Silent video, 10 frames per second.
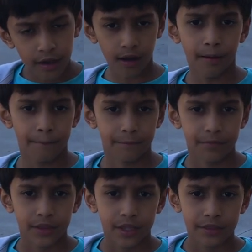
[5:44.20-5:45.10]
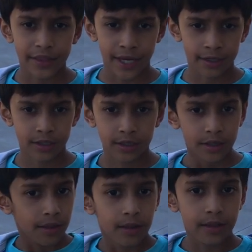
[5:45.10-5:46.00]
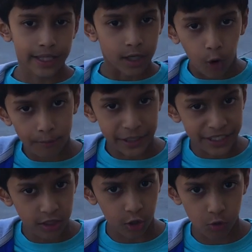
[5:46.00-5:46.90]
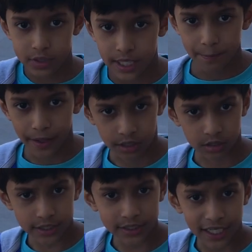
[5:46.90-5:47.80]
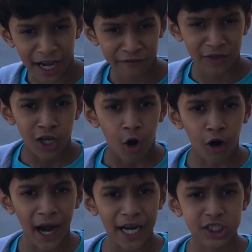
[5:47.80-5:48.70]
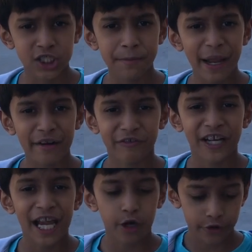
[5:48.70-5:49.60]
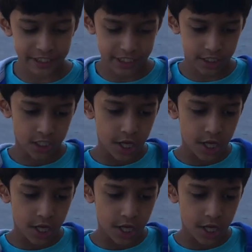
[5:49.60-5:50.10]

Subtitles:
that like armadillos and pangolins have are actually made of keratin,